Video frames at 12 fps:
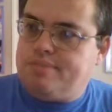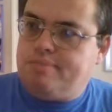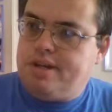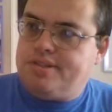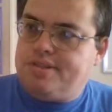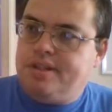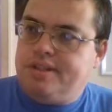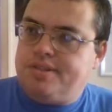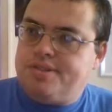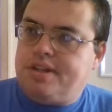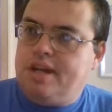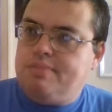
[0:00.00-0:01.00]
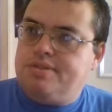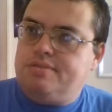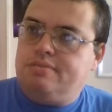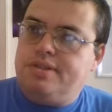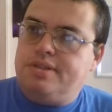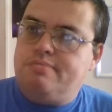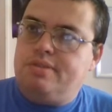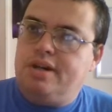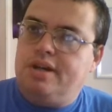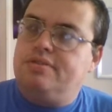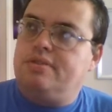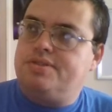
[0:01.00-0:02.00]
is basically an escape into one's
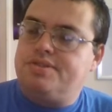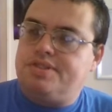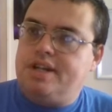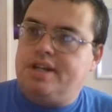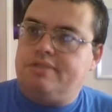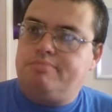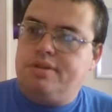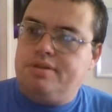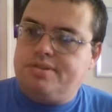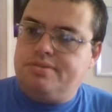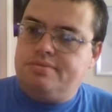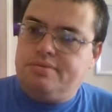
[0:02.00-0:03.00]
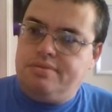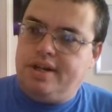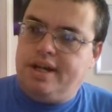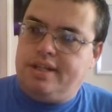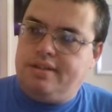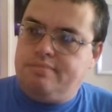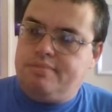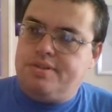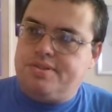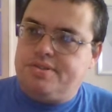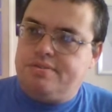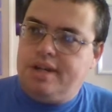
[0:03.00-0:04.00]
mind, sort of a state of personal nirvana and
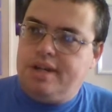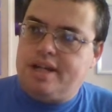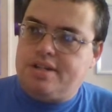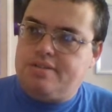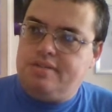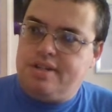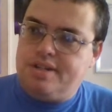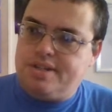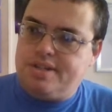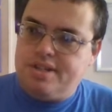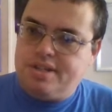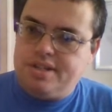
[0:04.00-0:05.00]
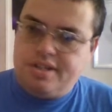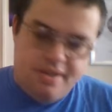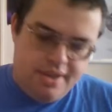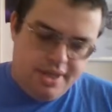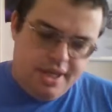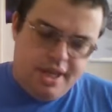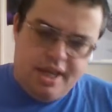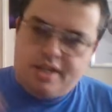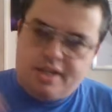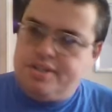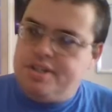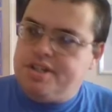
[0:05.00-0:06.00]
personal actualization.
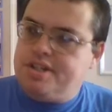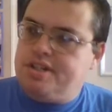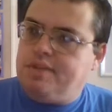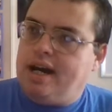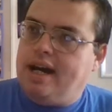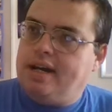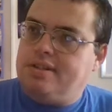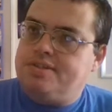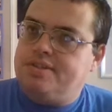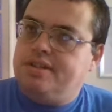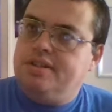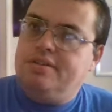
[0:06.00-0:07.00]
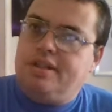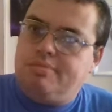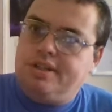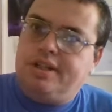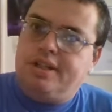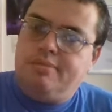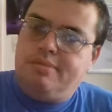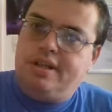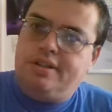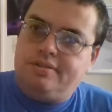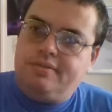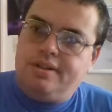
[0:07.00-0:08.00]
Condition of the Heart is the yearning piano
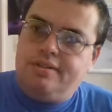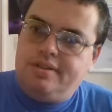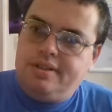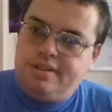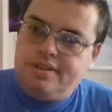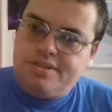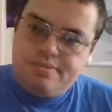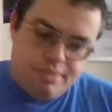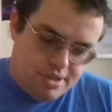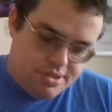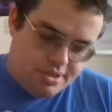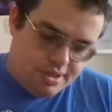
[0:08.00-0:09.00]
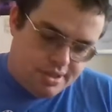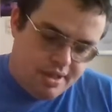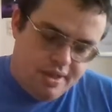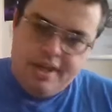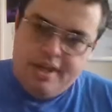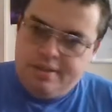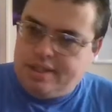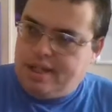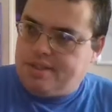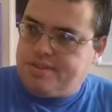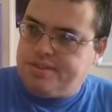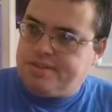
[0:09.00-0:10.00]
ballad of loneliness, basically. The
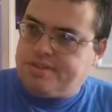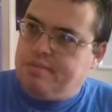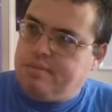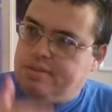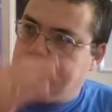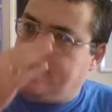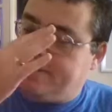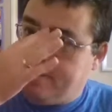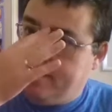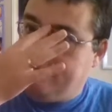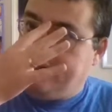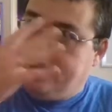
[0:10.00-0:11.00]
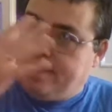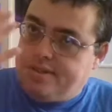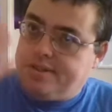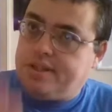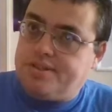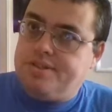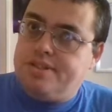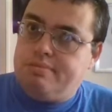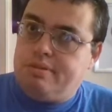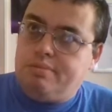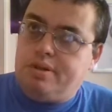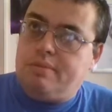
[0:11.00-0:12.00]
artistic song in Raspberry Beret is the
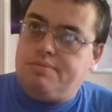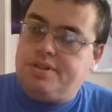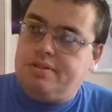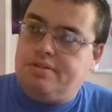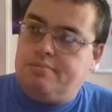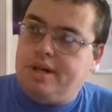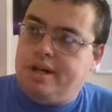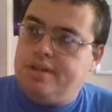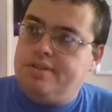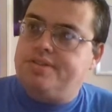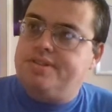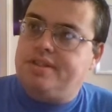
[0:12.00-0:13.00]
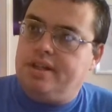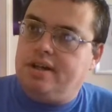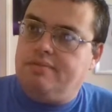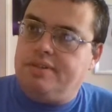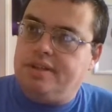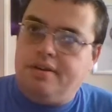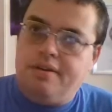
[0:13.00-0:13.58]
accessible pop single about instant love,